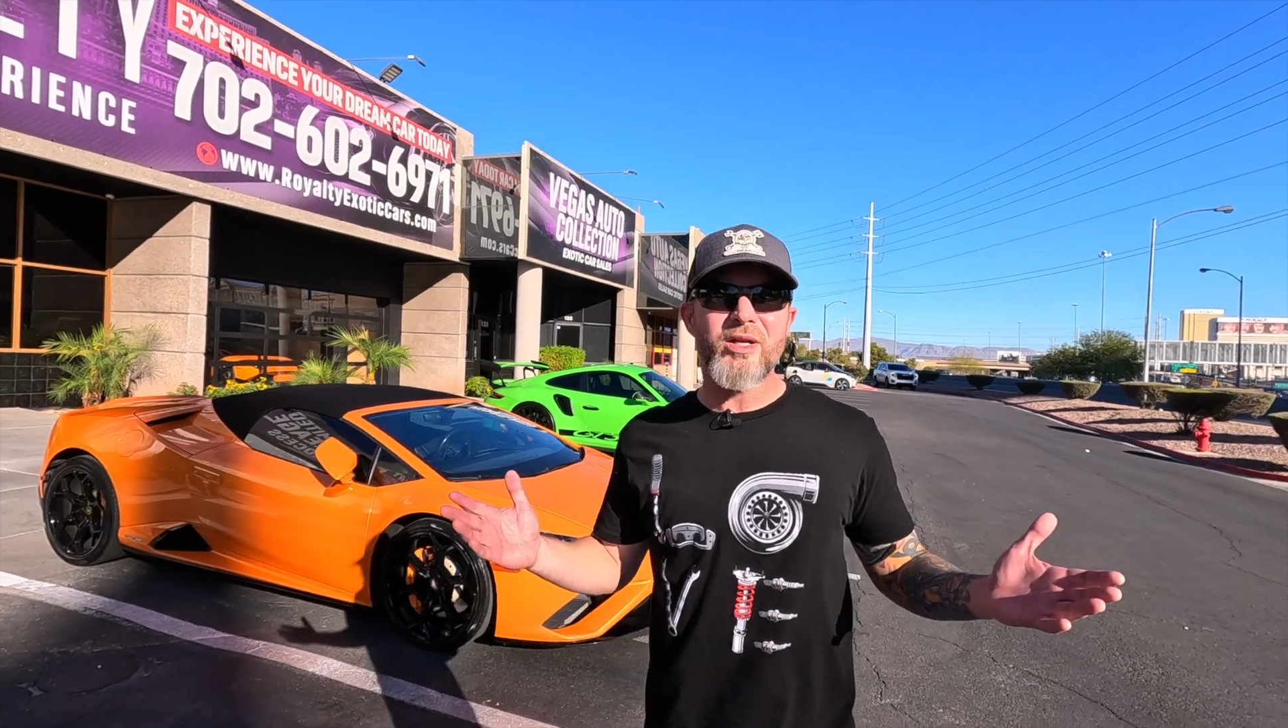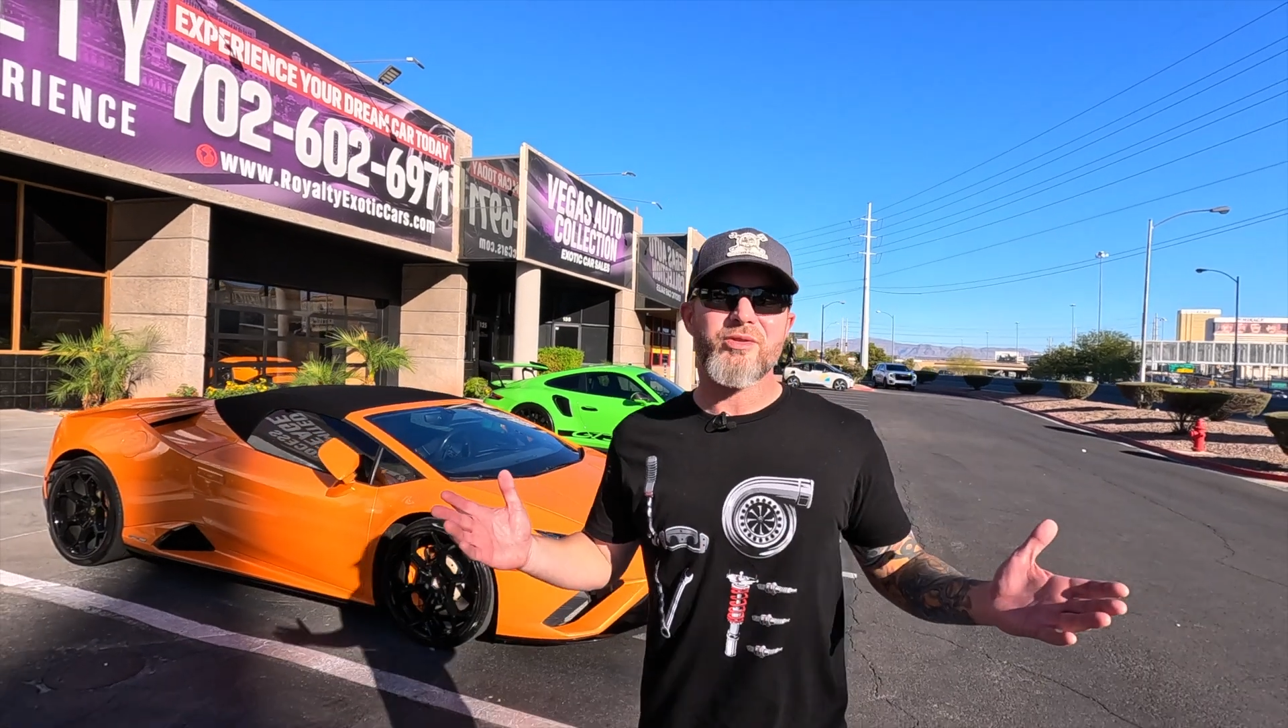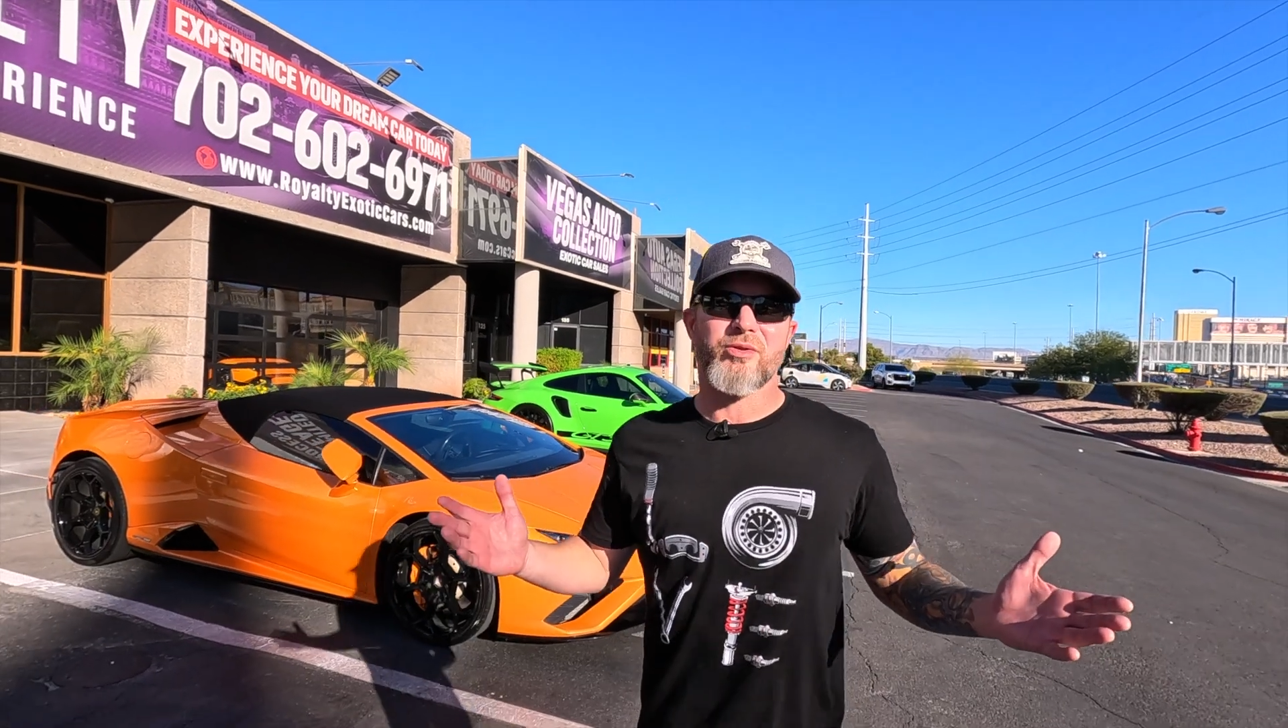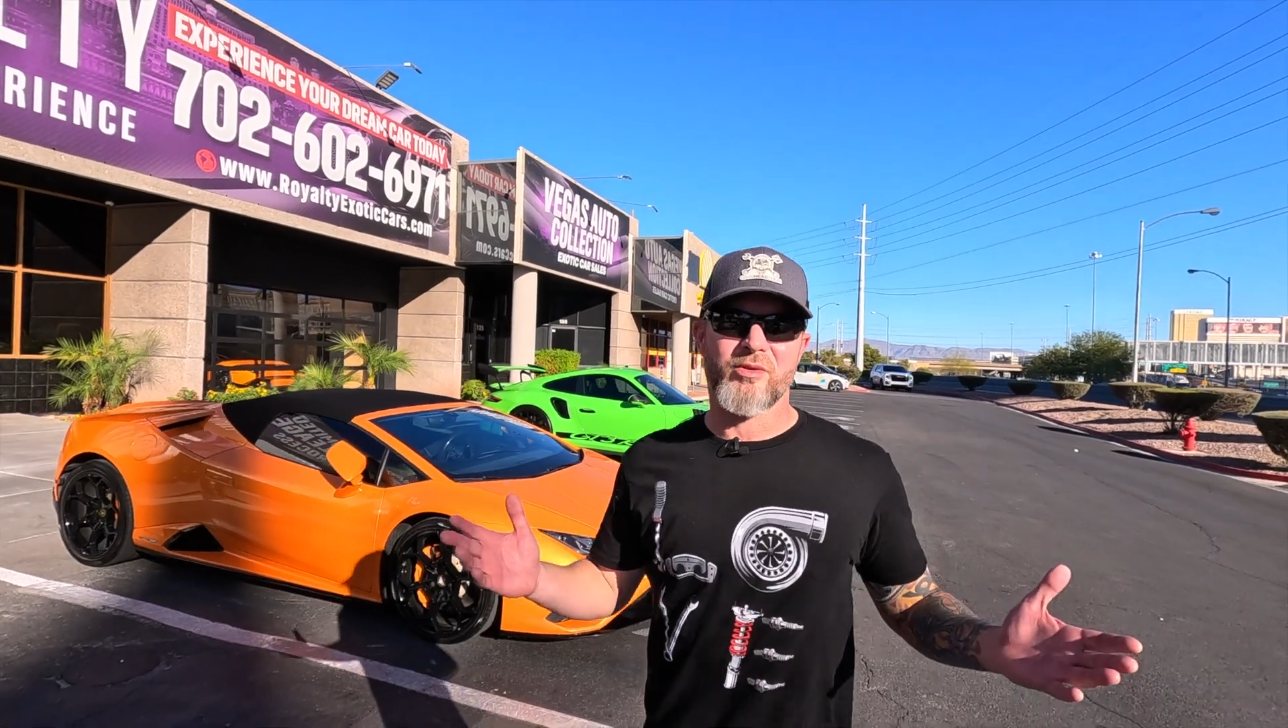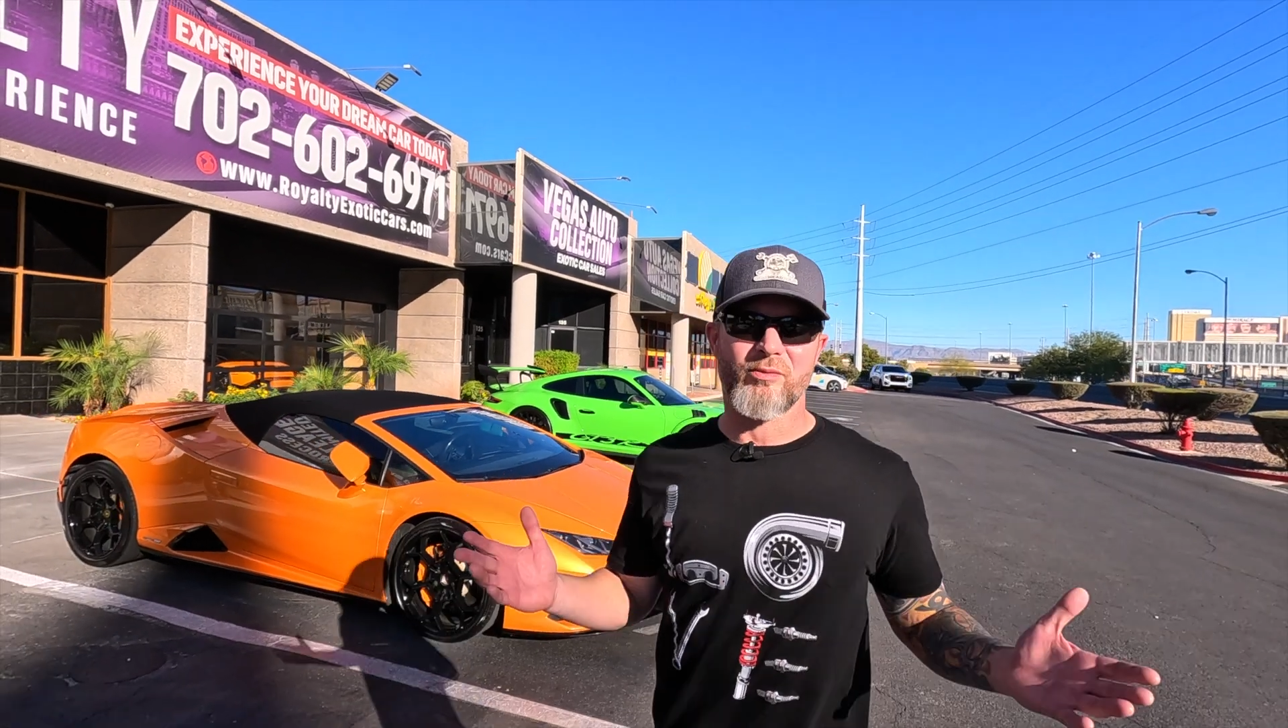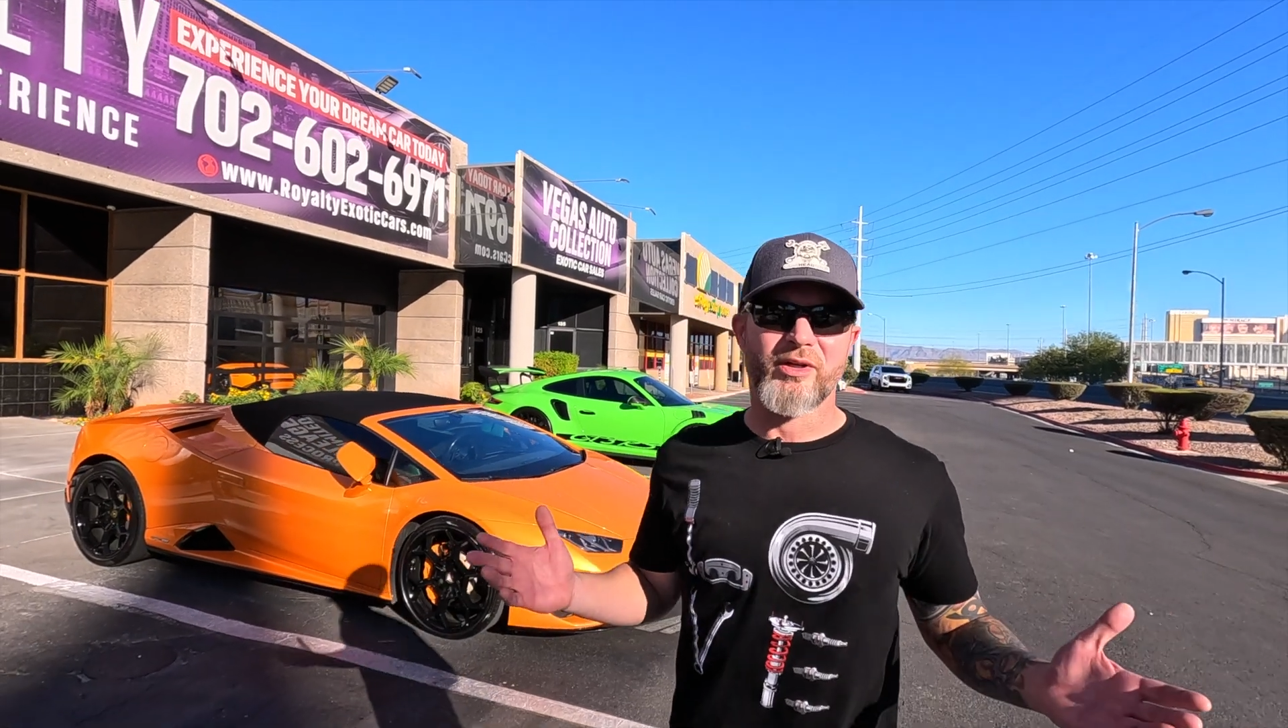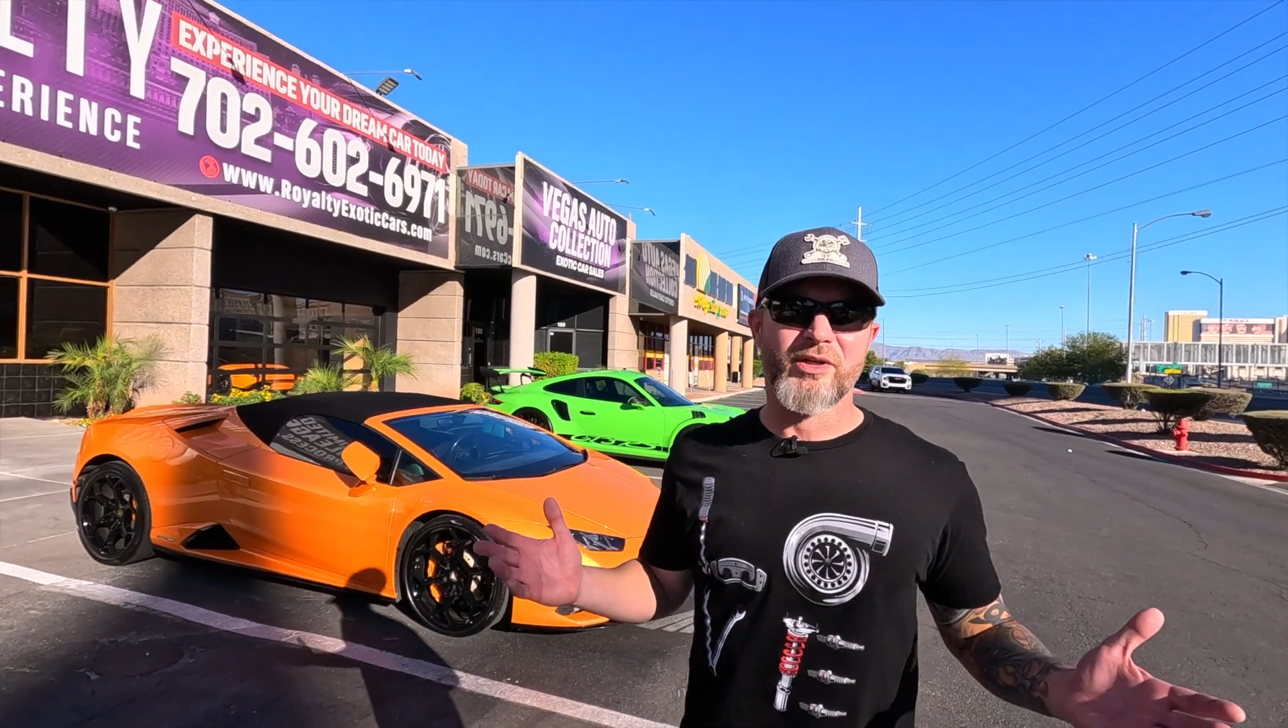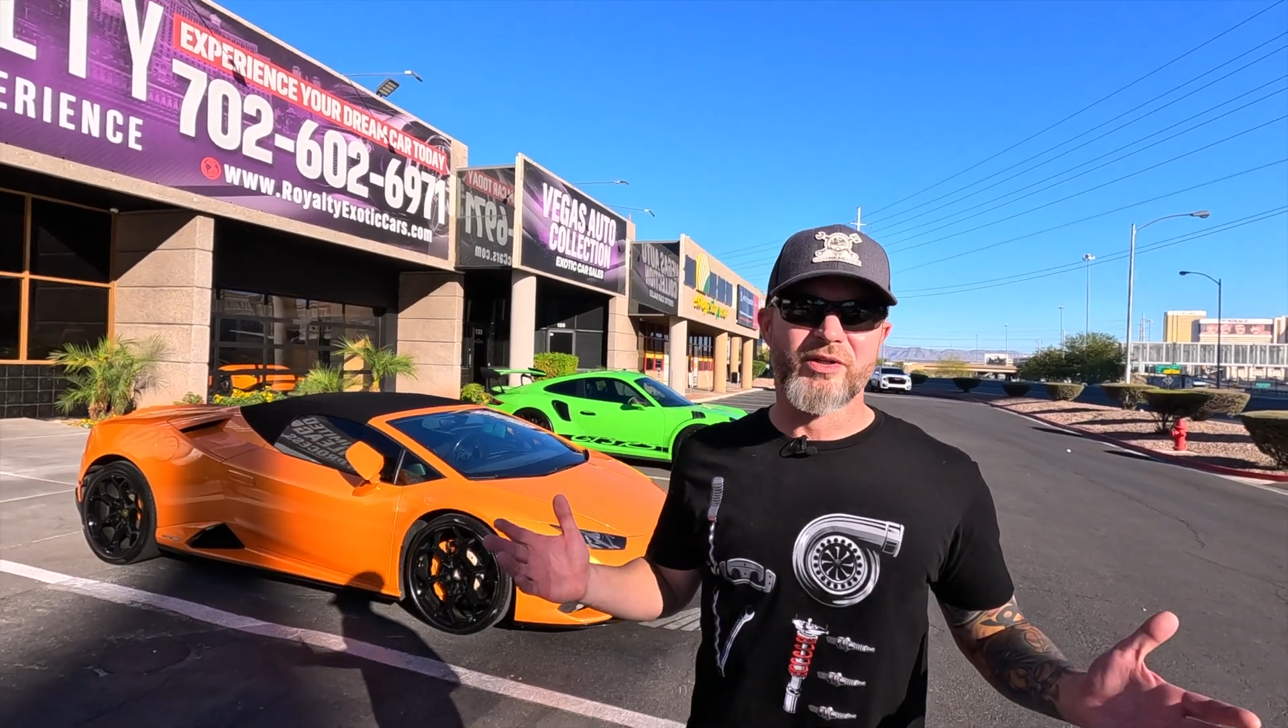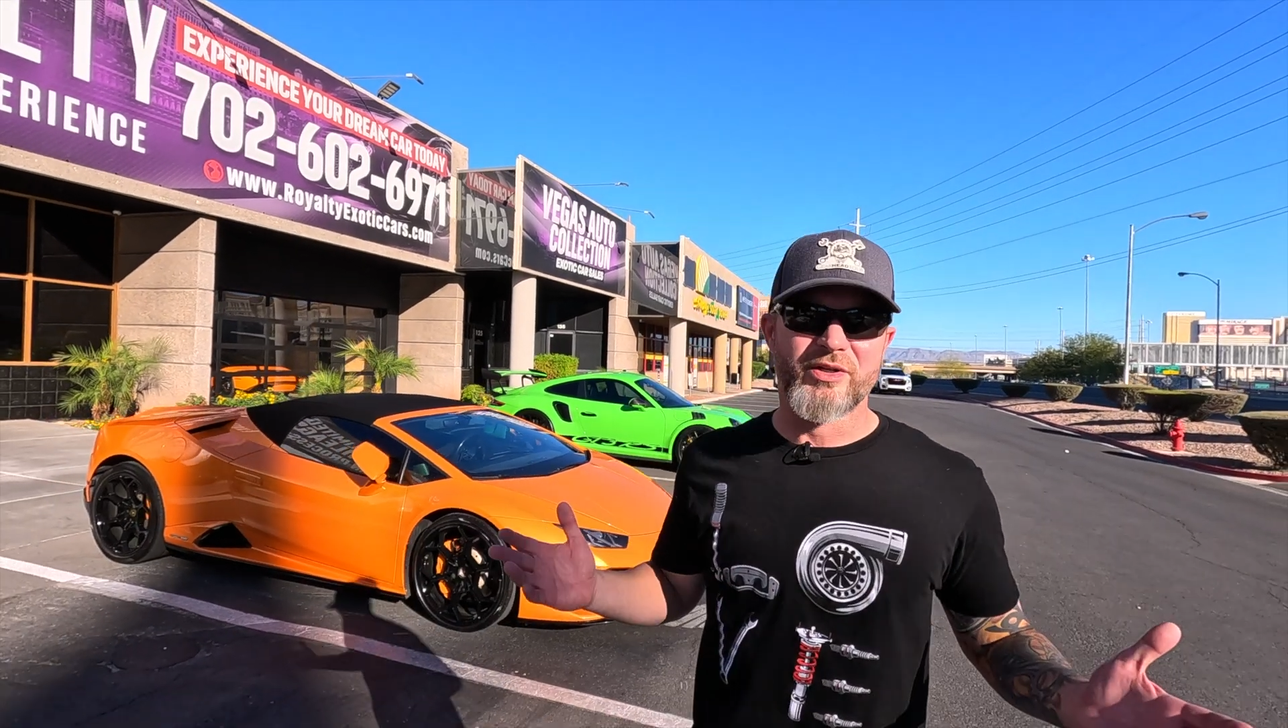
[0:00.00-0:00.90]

ways you can rent an